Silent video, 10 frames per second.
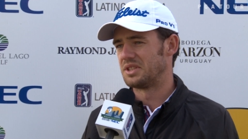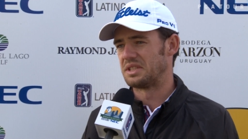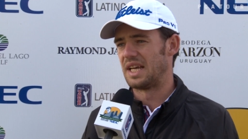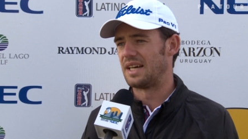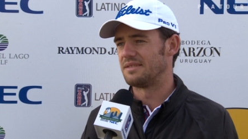
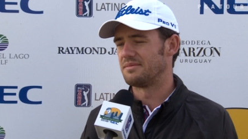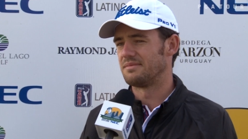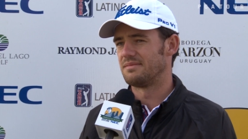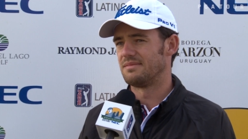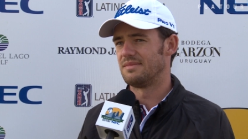just not
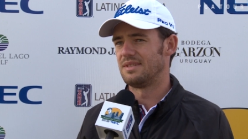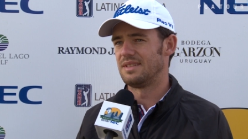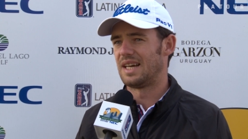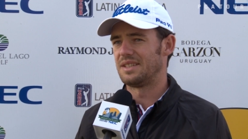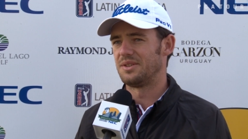
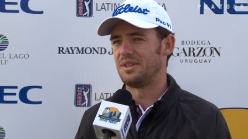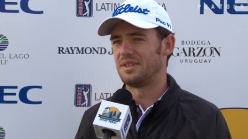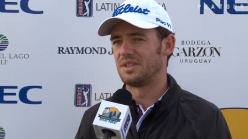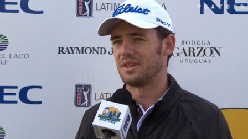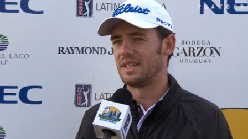doing
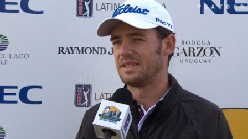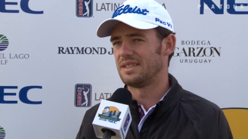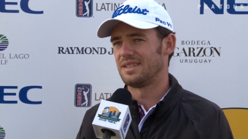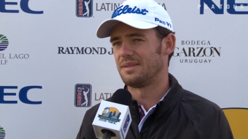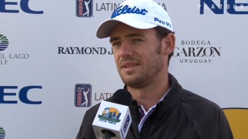anything
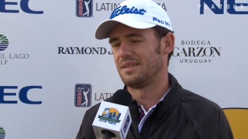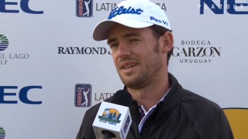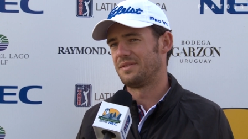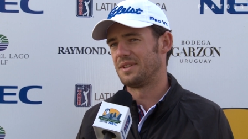crazy. I